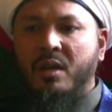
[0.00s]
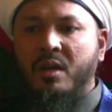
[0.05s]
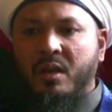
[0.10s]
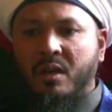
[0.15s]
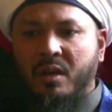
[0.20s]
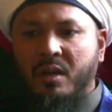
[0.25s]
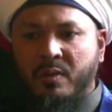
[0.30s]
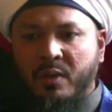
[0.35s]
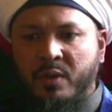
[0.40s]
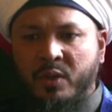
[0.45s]

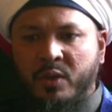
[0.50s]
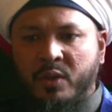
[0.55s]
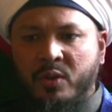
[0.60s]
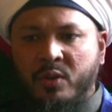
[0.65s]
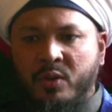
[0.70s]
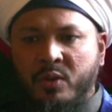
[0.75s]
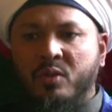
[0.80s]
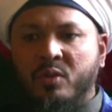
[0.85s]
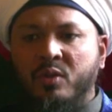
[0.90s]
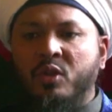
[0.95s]
If you
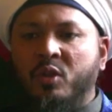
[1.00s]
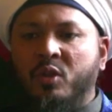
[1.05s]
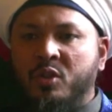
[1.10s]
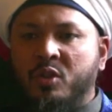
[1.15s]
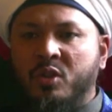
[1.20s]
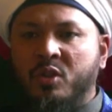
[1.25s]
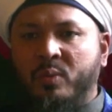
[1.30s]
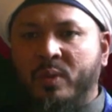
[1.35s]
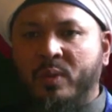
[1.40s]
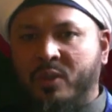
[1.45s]
do, you're going to
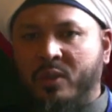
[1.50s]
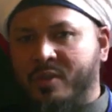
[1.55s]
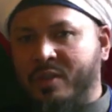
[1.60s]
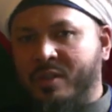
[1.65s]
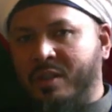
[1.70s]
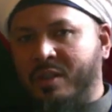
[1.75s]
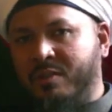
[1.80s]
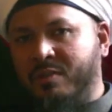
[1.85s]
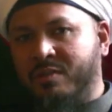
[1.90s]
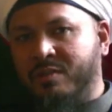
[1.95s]
win
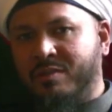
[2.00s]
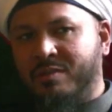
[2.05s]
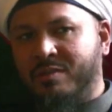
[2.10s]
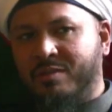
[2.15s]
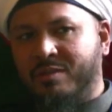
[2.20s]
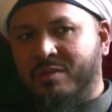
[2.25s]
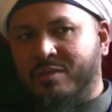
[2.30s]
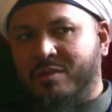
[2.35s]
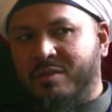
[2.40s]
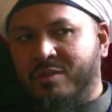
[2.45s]
yourself.
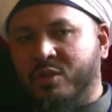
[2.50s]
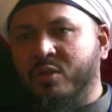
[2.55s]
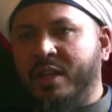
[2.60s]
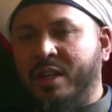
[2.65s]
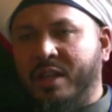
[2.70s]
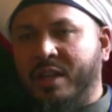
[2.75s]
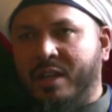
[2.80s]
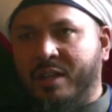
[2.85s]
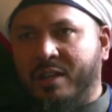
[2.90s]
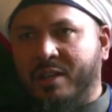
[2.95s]

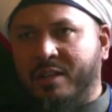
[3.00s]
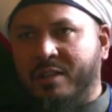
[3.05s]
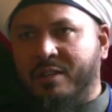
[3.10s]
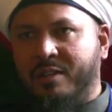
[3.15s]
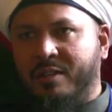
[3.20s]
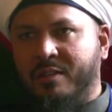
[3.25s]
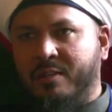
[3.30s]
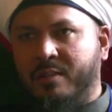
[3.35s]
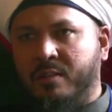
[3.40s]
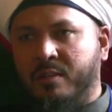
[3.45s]
Dunya and
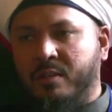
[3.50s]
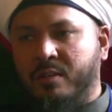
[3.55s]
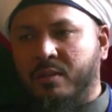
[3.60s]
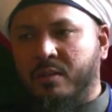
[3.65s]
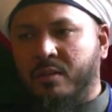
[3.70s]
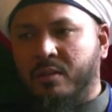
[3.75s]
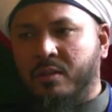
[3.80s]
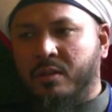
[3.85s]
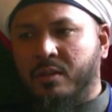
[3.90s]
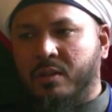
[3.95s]
Akhirat.
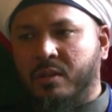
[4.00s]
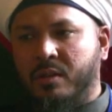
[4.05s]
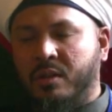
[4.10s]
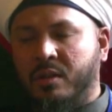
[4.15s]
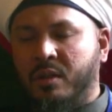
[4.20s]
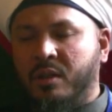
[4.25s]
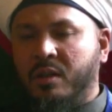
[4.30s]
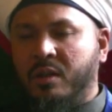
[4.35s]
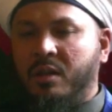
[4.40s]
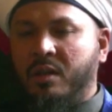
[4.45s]

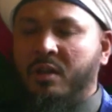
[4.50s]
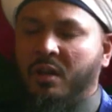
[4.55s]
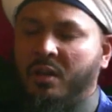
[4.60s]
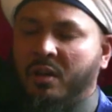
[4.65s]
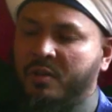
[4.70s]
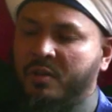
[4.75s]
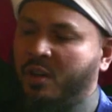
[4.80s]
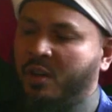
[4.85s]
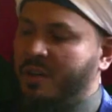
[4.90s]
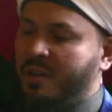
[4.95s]
Of
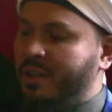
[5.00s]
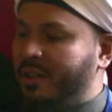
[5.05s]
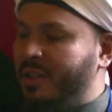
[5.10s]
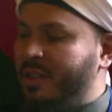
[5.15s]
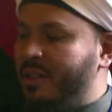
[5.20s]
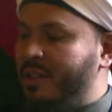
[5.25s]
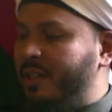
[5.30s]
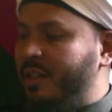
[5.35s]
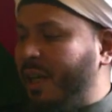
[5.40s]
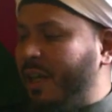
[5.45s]
course, in
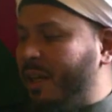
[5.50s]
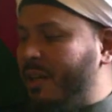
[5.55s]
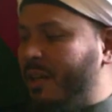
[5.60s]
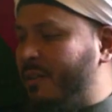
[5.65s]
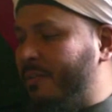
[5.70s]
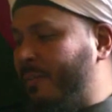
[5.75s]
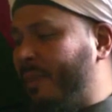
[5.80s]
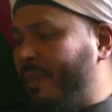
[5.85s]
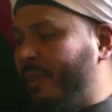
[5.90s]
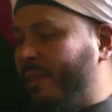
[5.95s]
these days,
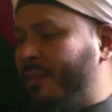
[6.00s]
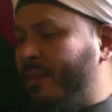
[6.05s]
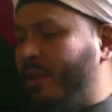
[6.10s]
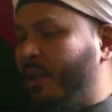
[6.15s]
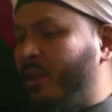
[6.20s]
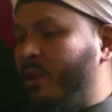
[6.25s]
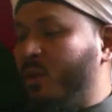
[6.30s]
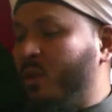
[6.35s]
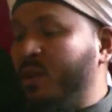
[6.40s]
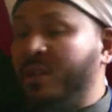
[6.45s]

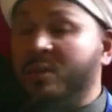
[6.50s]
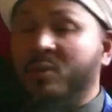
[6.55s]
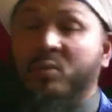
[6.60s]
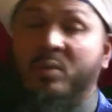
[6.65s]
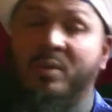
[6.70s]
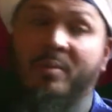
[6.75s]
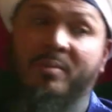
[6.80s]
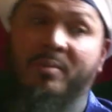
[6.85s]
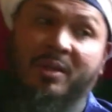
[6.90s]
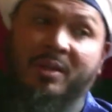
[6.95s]
not only
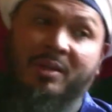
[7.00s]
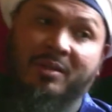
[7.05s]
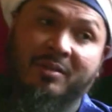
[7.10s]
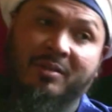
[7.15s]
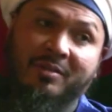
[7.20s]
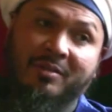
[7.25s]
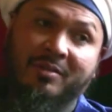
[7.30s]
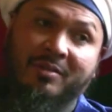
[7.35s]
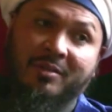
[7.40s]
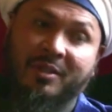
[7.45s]
the women,
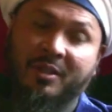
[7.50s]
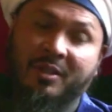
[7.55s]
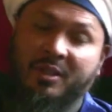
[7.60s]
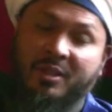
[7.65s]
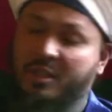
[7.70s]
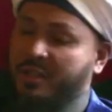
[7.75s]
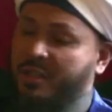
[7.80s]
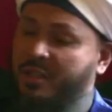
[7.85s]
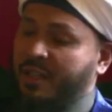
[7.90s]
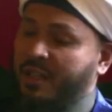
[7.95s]

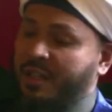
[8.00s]
they are